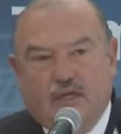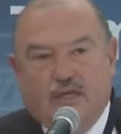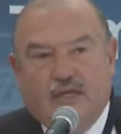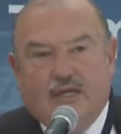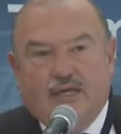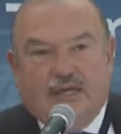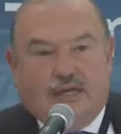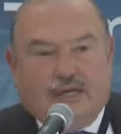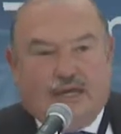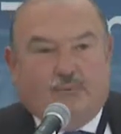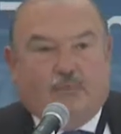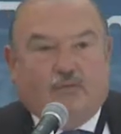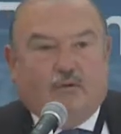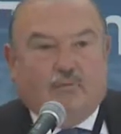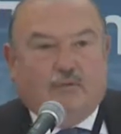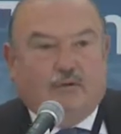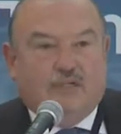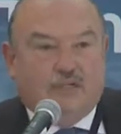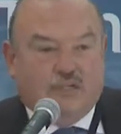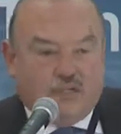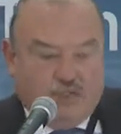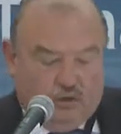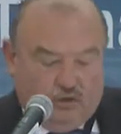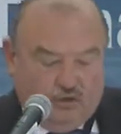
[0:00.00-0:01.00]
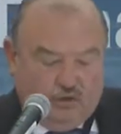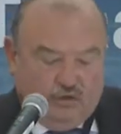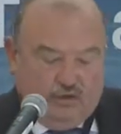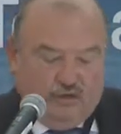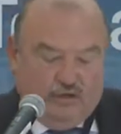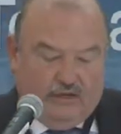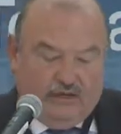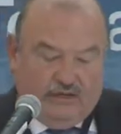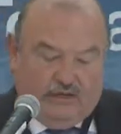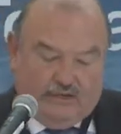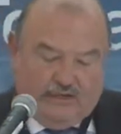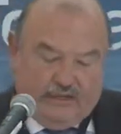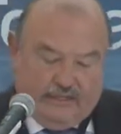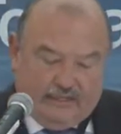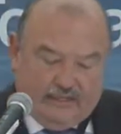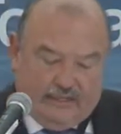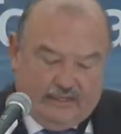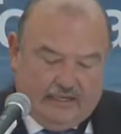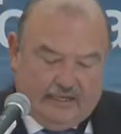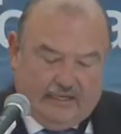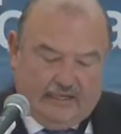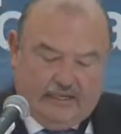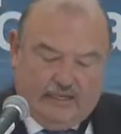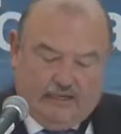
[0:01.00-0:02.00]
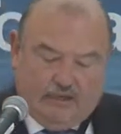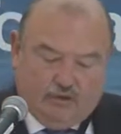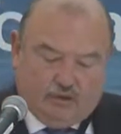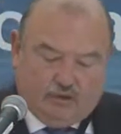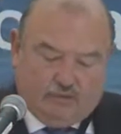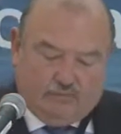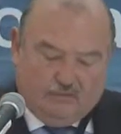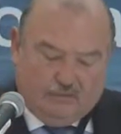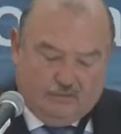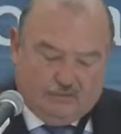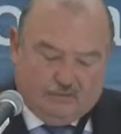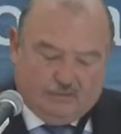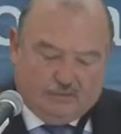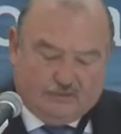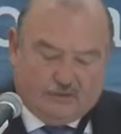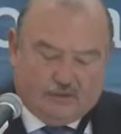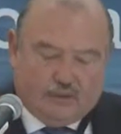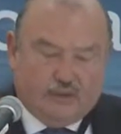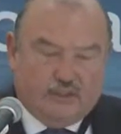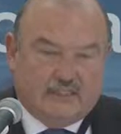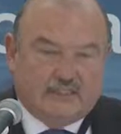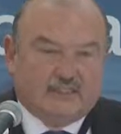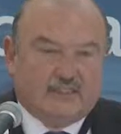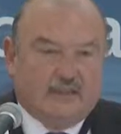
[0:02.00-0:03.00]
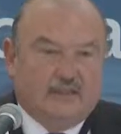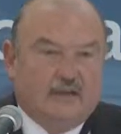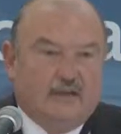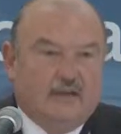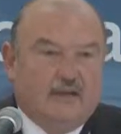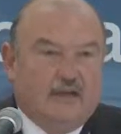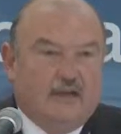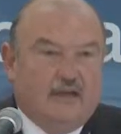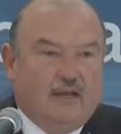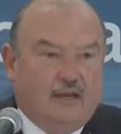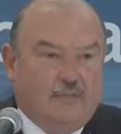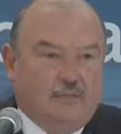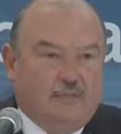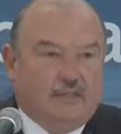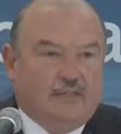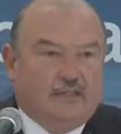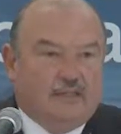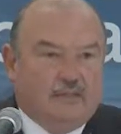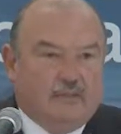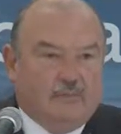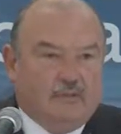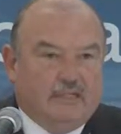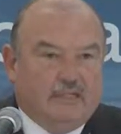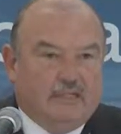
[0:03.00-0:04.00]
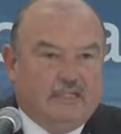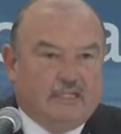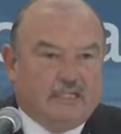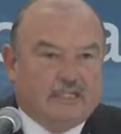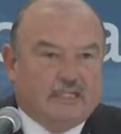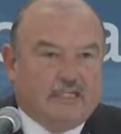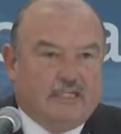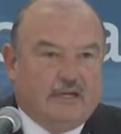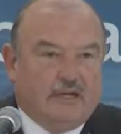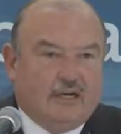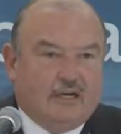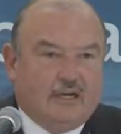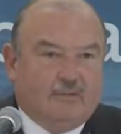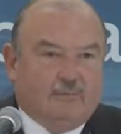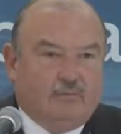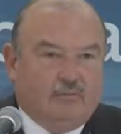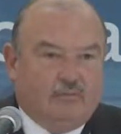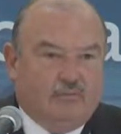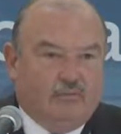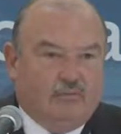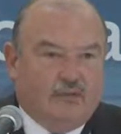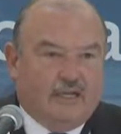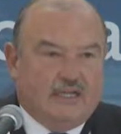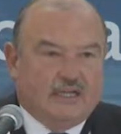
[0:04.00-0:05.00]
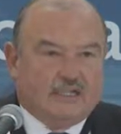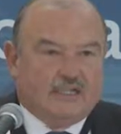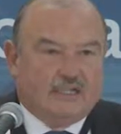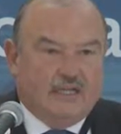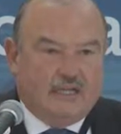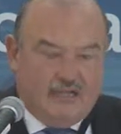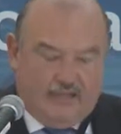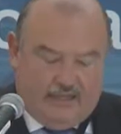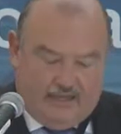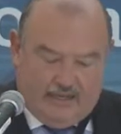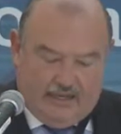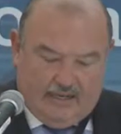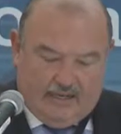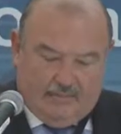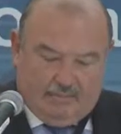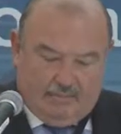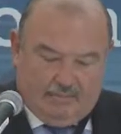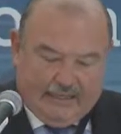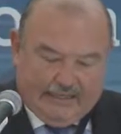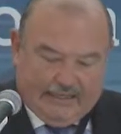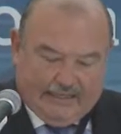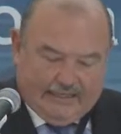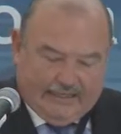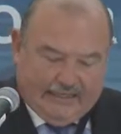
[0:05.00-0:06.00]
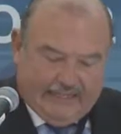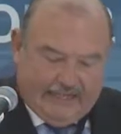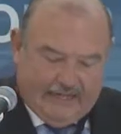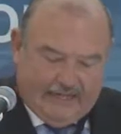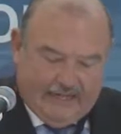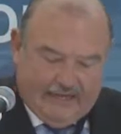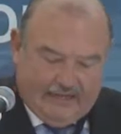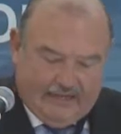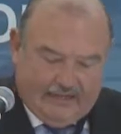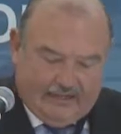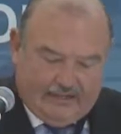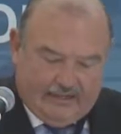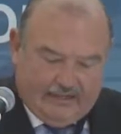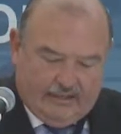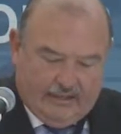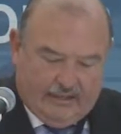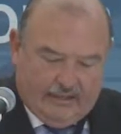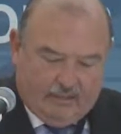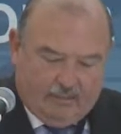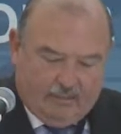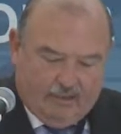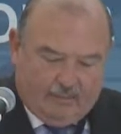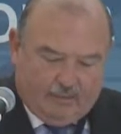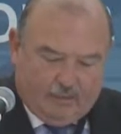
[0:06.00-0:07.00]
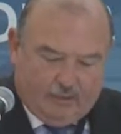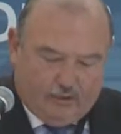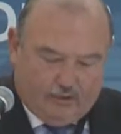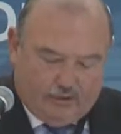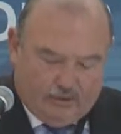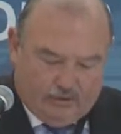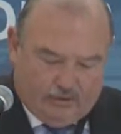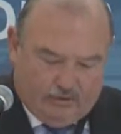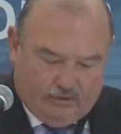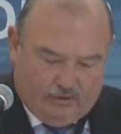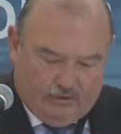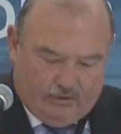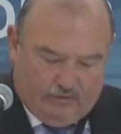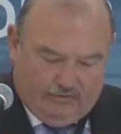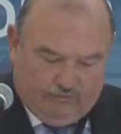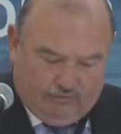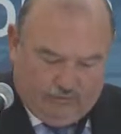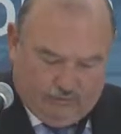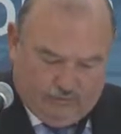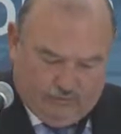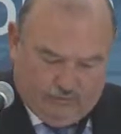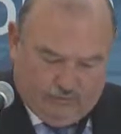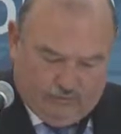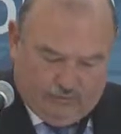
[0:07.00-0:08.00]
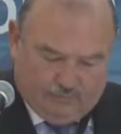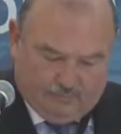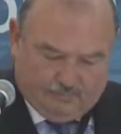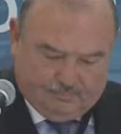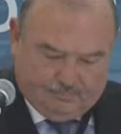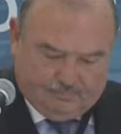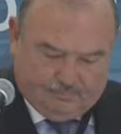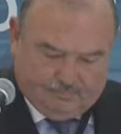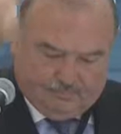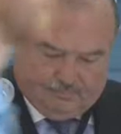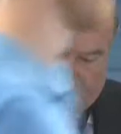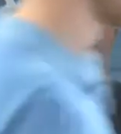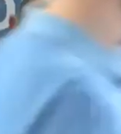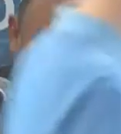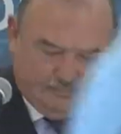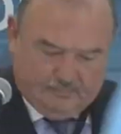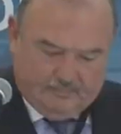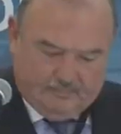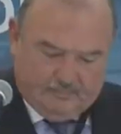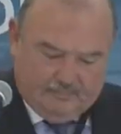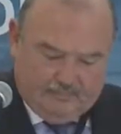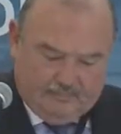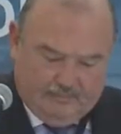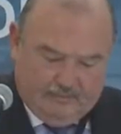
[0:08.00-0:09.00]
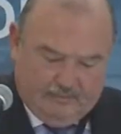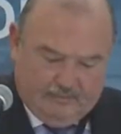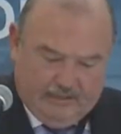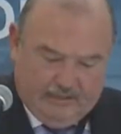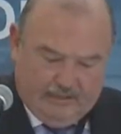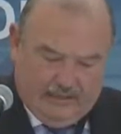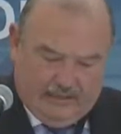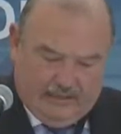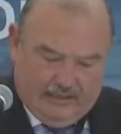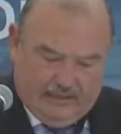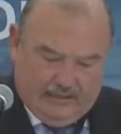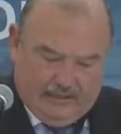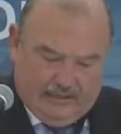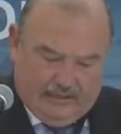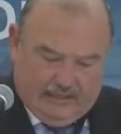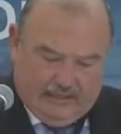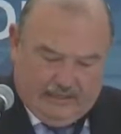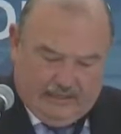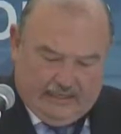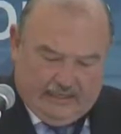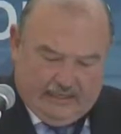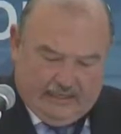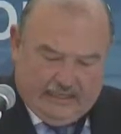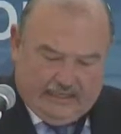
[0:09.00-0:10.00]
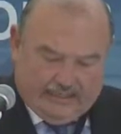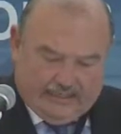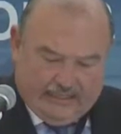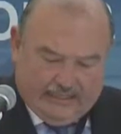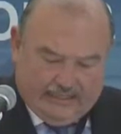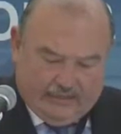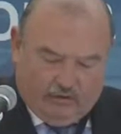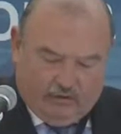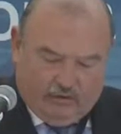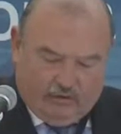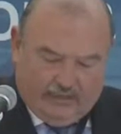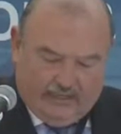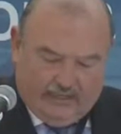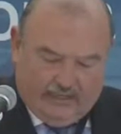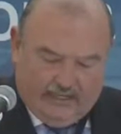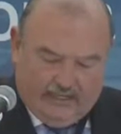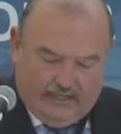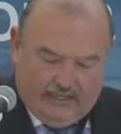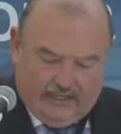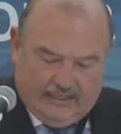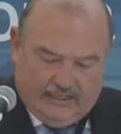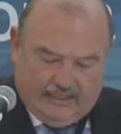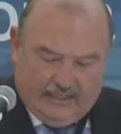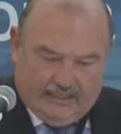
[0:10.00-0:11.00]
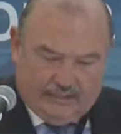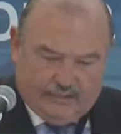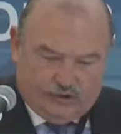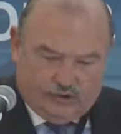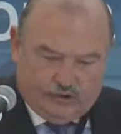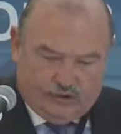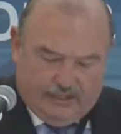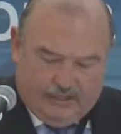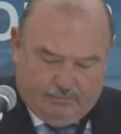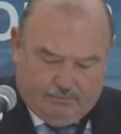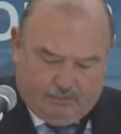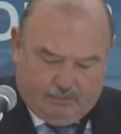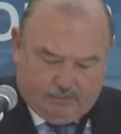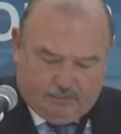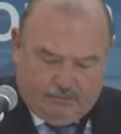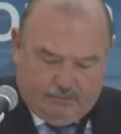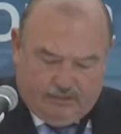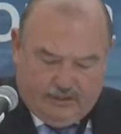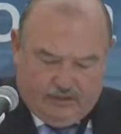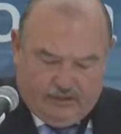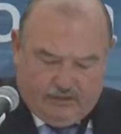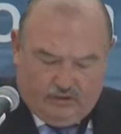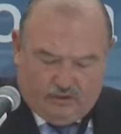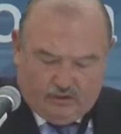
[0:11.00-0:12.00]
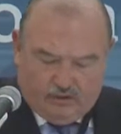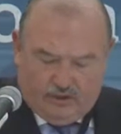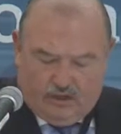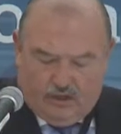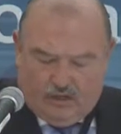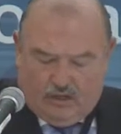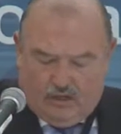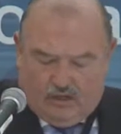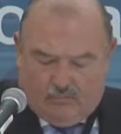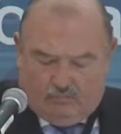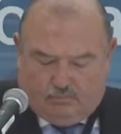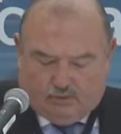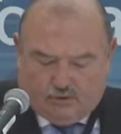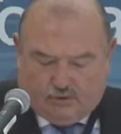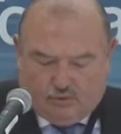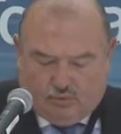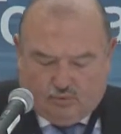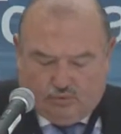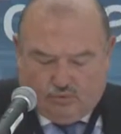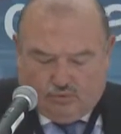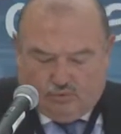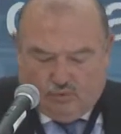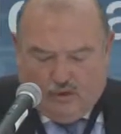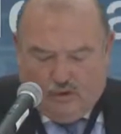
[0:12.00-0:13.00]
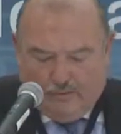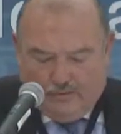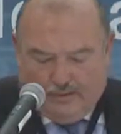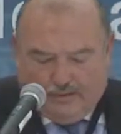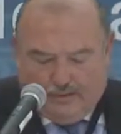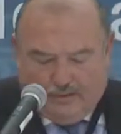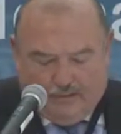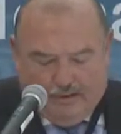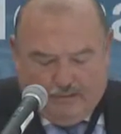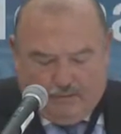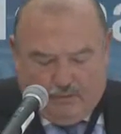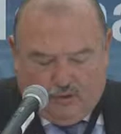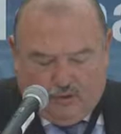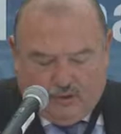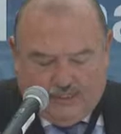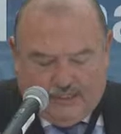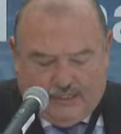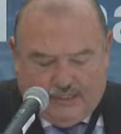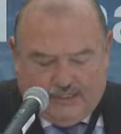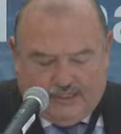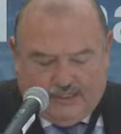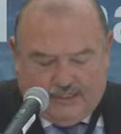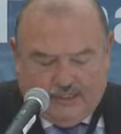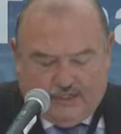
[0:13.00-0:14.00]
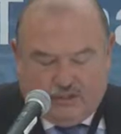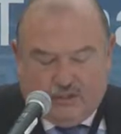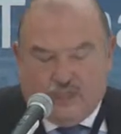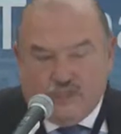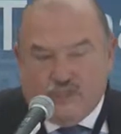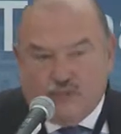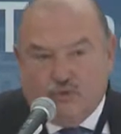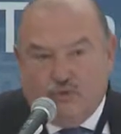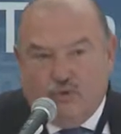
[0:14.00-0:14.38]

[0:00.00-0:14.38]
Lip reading: of these patterns to be repeated or to be maintained for future forecasts. Technology usually goes far ahead its applicability in different functional contexts,